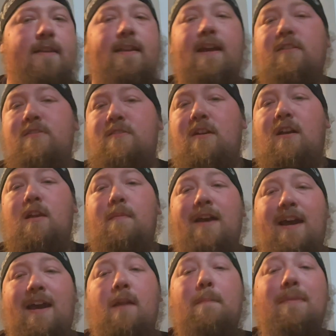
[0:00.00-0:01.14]
now let's talk about
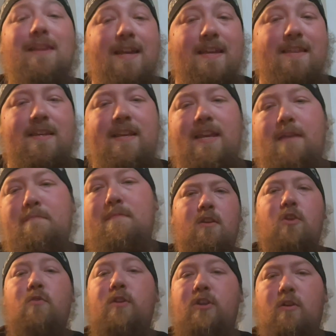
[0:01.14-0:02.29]
how to play the game.
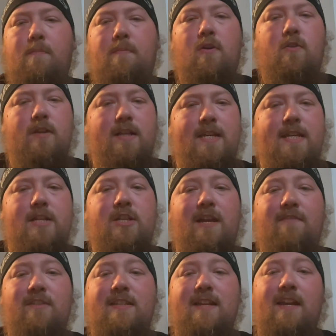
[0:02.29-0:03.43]
You and your opponent each
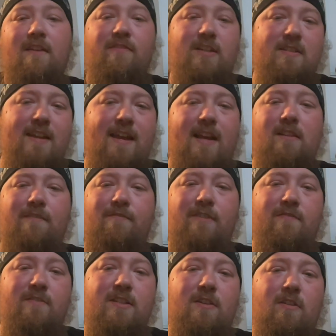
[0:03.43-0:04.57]
have a deck of exactly
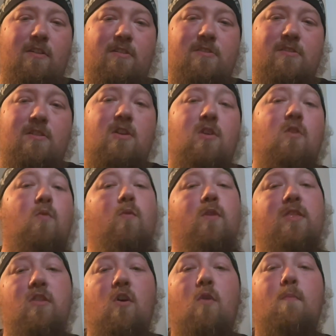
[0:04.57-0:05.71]
50 cards, with
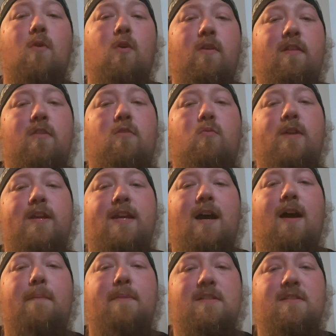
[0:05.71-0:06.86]
no more than 3
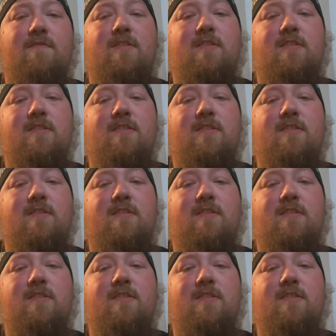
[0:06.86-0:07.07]
copies of the